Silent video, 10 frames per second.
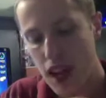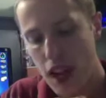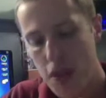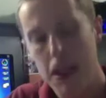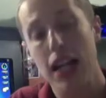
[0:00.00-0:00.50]

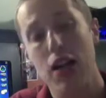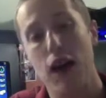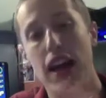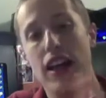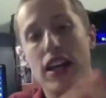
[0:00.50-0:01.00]
But
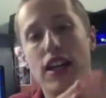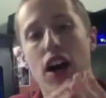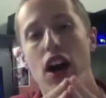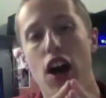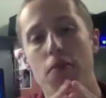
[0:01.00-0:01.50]
anyway,
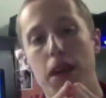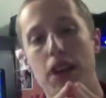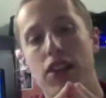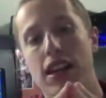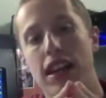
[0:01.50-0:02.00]

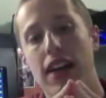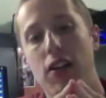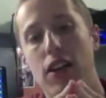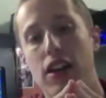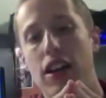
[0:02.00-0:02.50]
basically
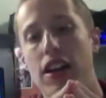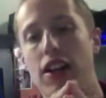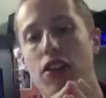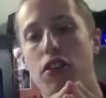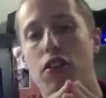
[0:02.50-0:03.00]
what you need to
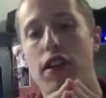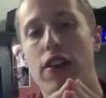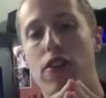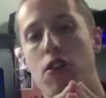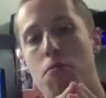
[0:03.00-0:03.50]
do to create
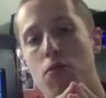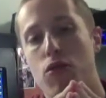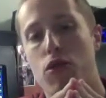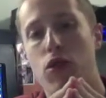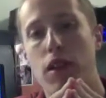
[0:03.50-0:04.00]
your own
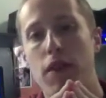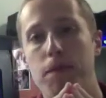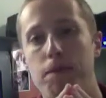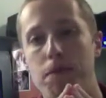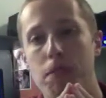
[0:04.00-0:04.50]
persona
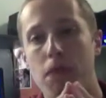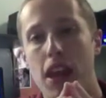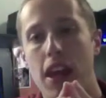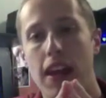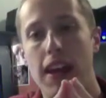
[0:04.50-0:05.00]

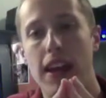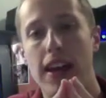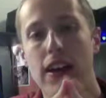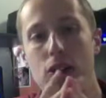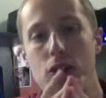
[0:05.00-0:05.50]

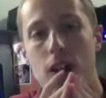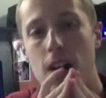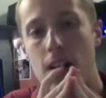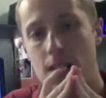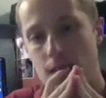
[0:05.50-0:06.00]
is,
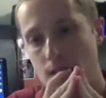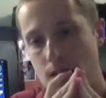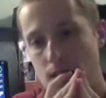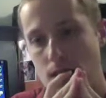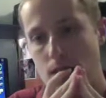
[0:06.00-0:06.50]

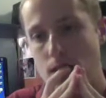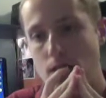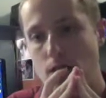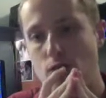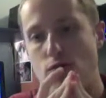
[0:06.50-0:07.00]

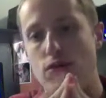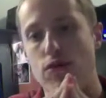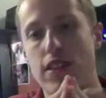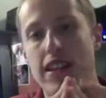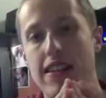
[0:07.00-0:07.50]

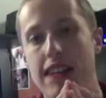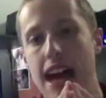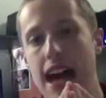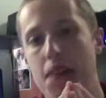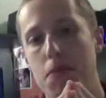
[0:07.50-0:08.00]
for the
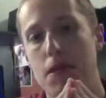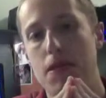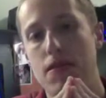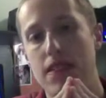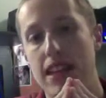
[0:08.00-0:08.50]
top,
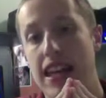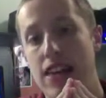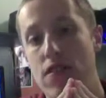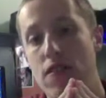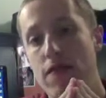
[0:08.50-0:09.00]
the
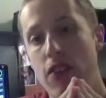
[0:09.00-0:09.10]
header,